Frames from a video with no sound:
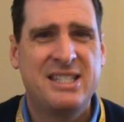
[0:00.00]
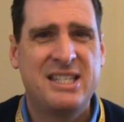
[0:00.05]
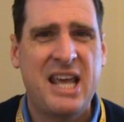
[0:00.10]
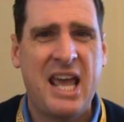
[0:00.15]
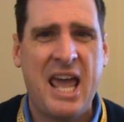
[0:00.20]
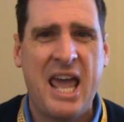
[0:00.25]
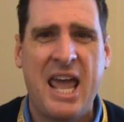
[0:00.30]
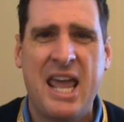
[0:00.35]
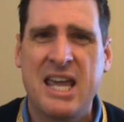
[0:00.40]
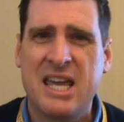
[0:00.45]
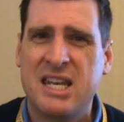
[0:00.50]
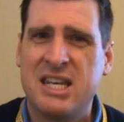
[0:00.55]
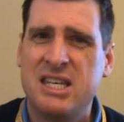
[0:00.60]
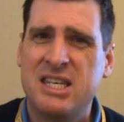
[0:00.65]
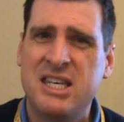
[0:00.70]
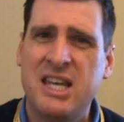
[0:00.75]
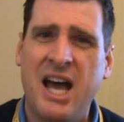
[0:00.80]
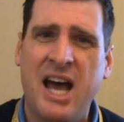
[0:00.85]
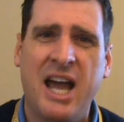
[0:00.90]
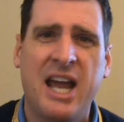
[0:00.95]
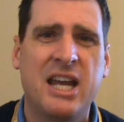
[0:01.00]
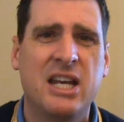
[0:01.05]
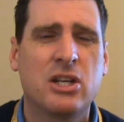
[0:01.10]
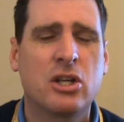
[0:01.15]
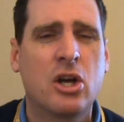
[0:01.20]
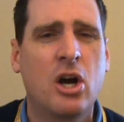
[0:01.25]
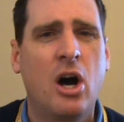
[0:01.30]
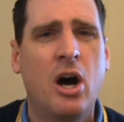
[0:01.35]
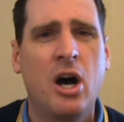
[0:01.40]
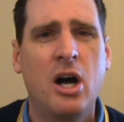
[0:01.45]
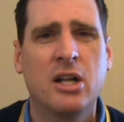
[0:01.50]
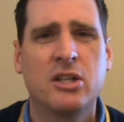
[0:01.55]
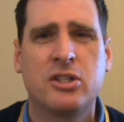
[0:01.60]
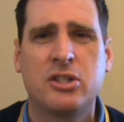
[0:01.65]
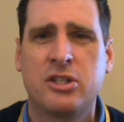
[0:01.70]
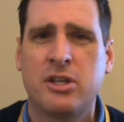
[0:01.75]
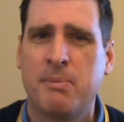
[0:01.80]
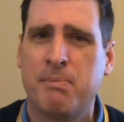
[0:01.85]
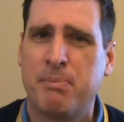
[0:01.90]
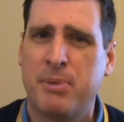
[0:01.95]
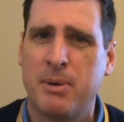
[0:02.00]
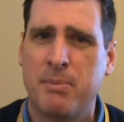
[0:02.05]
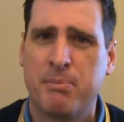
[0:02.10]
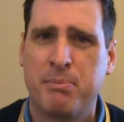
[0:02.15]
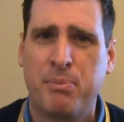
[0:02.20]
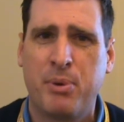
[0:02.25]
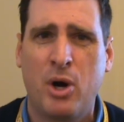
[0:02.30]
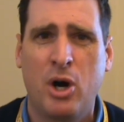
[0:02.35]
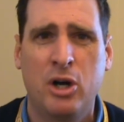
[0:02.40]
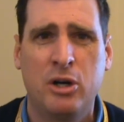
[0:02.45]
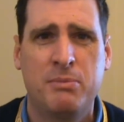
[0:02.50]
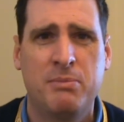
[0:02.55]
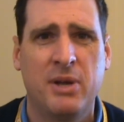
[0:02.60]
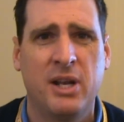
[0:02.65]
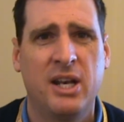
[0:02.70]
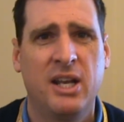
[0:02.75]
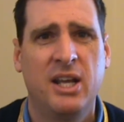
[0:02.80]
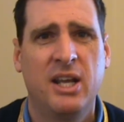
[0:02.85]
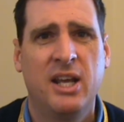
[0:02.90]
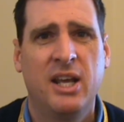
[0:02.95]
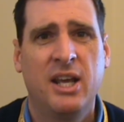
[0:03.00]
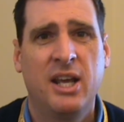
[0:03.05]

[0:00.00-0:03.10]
day and night, constant bombardment,